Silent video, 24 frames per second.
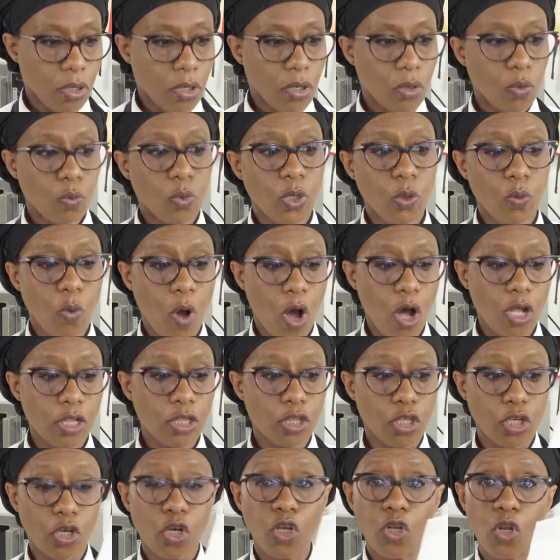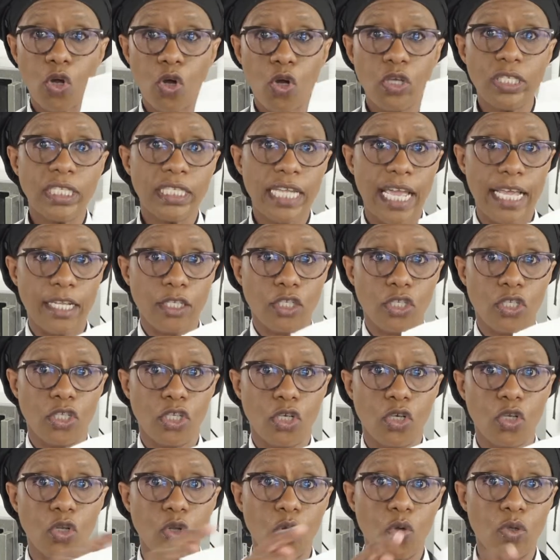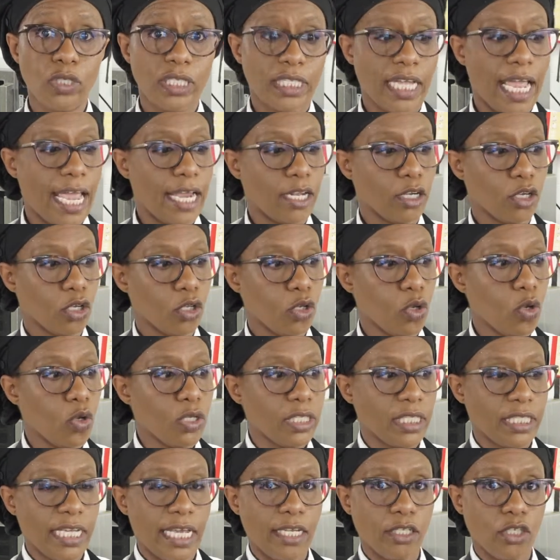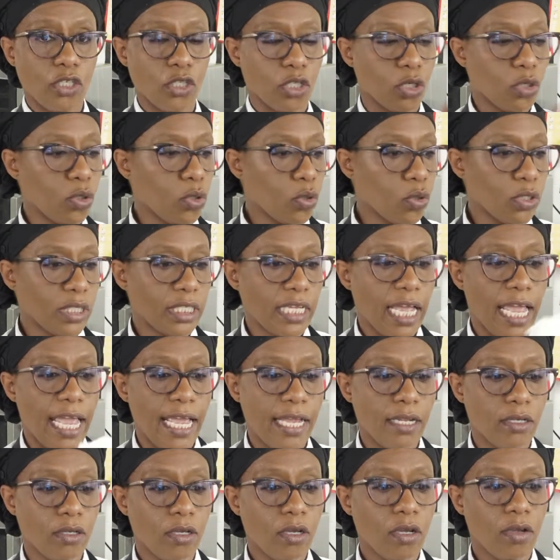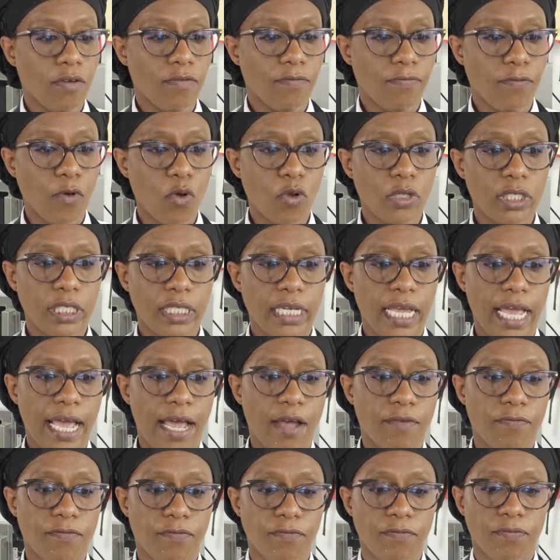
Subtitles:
We want the closed end to the closed end. Closed end to the closed end, fold in half.